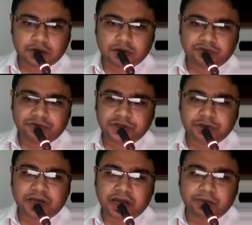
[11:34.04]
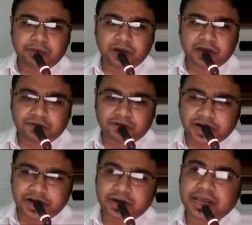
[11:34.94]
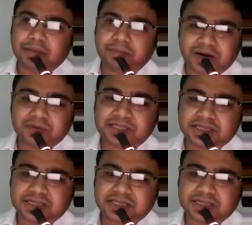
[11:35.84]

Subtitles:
So we should avoid abrupt